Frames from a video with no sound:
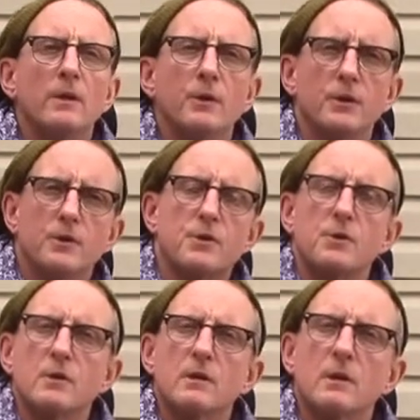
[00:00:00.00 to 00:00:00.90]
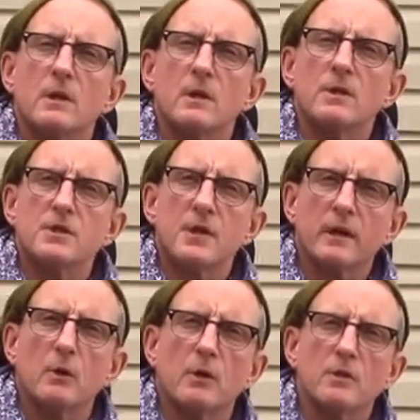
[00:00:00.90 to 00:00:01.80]
you can
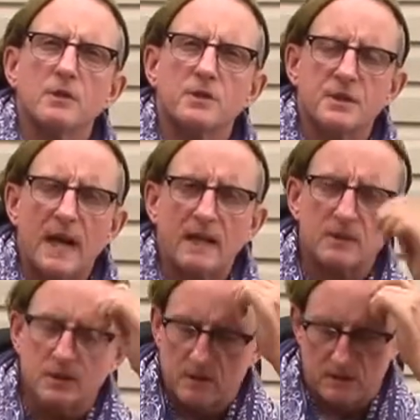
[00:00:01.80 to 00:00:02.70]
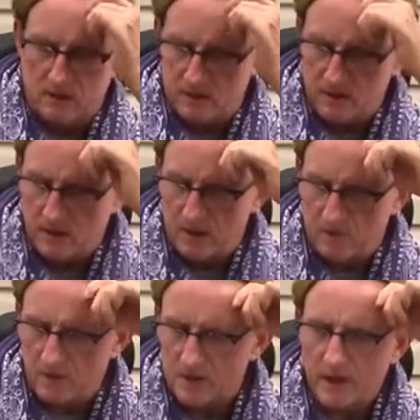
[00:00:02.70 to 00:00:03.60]
check all the stats,
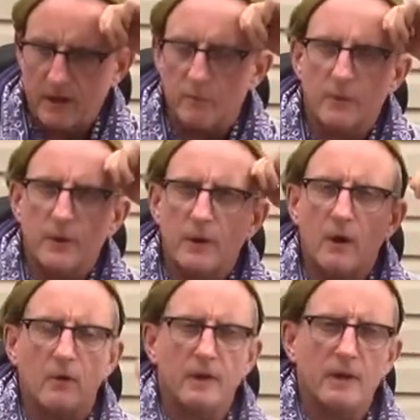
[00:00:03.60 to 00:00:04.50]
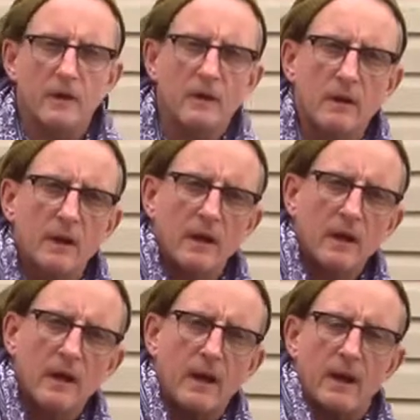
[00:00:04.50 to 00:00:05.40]
which I didn't really know, the
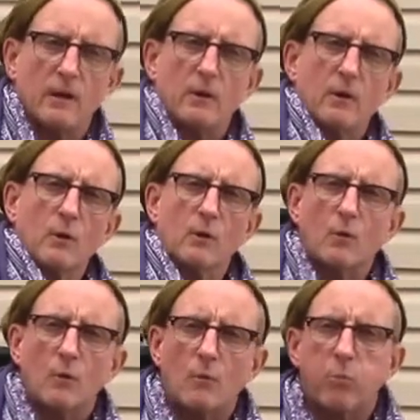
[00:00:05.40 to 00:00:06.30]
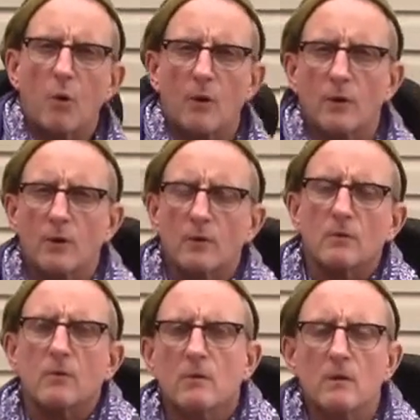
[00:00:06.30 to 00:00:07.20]
analytical part
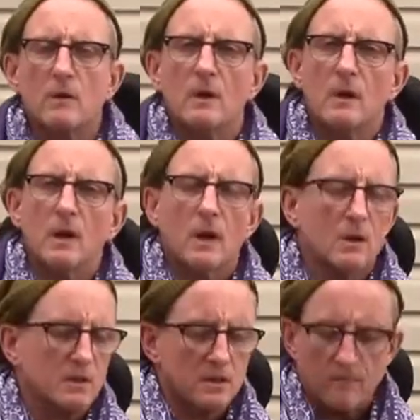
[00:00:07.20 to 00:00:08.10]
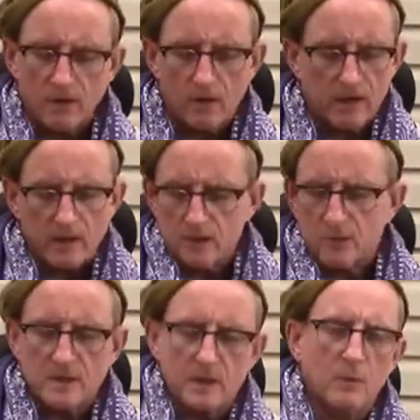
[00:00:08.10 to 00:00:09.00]
or something. You know, I
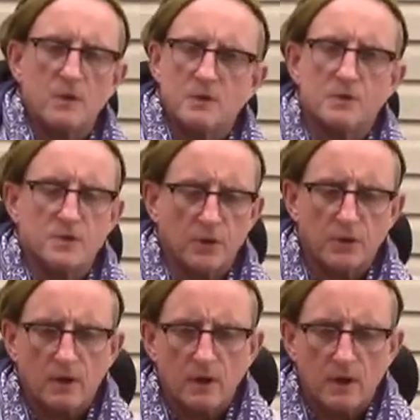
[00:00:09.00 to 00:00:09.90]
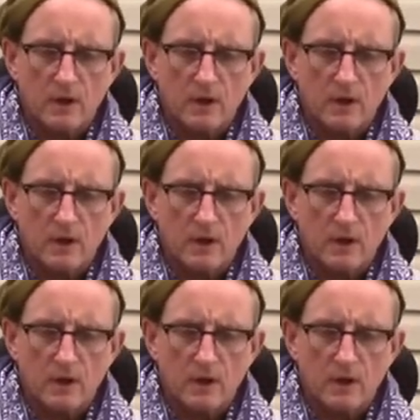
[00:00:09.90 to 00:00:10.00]
wasn't certain.